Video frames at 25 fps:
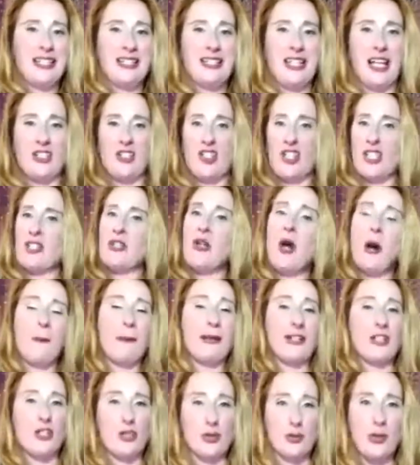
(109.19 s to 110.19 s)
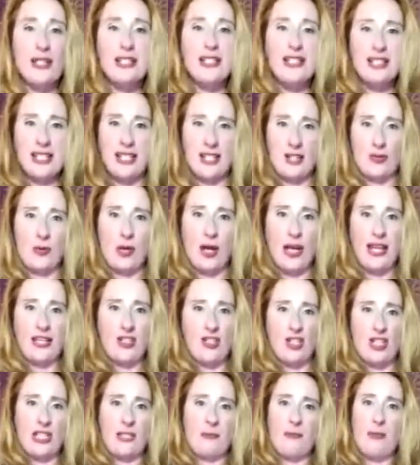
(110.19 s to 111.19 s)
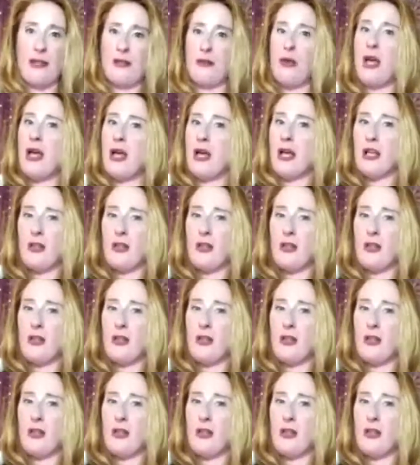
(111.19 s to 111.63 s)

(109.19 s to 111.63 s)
And she's not been trusted, right? She's been